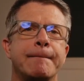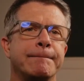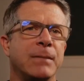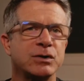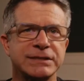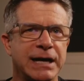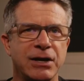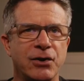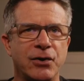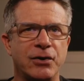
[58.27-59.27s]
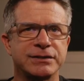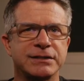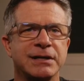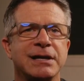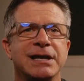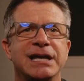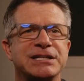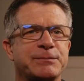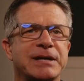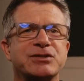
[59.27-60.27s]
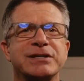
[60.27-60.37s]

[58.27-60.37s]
most high earners, especially